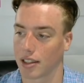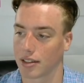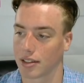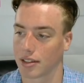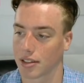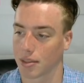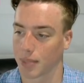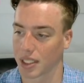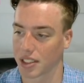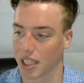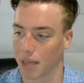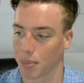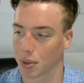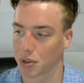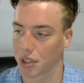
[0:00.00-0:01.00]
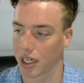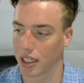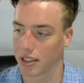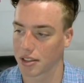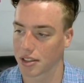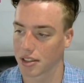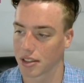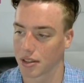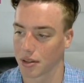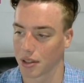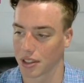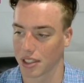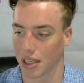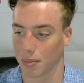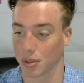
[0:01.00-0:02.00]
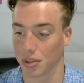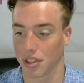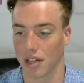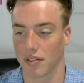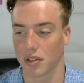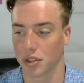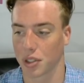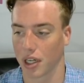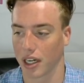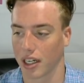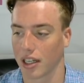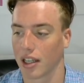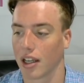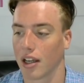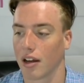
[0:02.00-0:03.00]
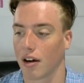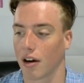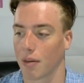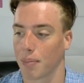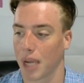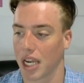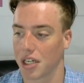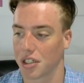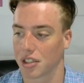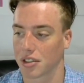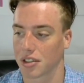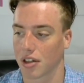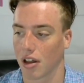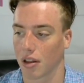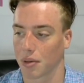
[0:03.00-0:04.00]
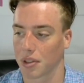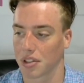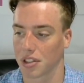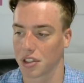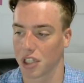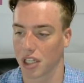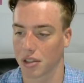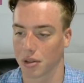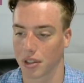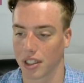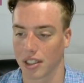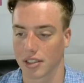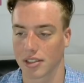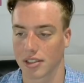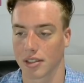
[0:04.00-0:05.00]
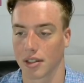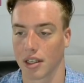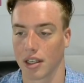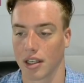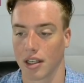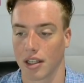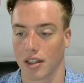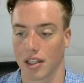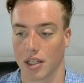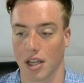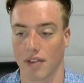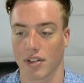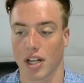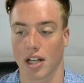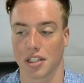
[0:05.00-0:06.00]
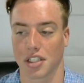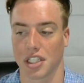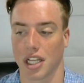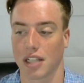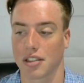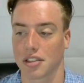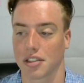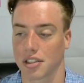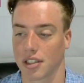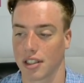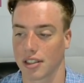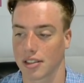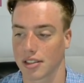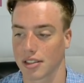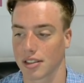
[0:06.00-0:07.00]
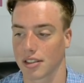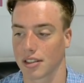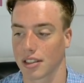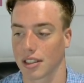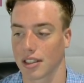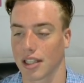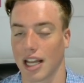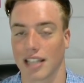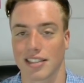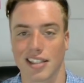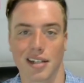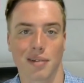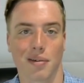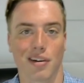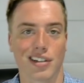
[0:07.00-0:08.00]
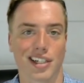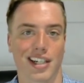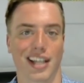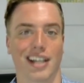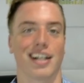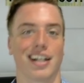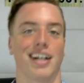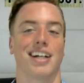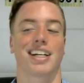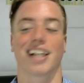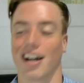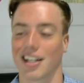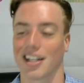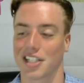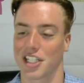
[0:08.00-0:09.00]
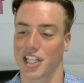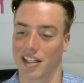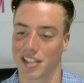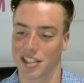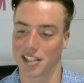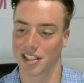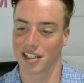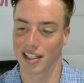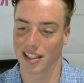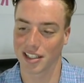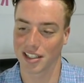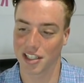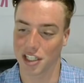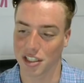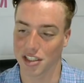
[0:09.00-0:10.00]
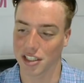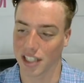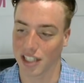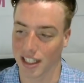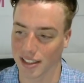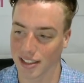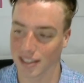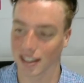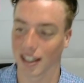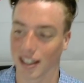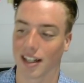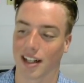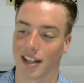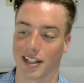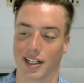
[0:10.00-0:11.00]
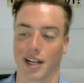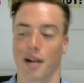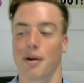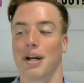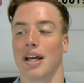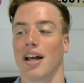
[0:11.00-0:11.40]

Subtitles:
Some example traits or examples of the trait are patience, tolerance, and gentleness. Then you have conscientiousness. I said it wrong again. Conscientiousness. There you go.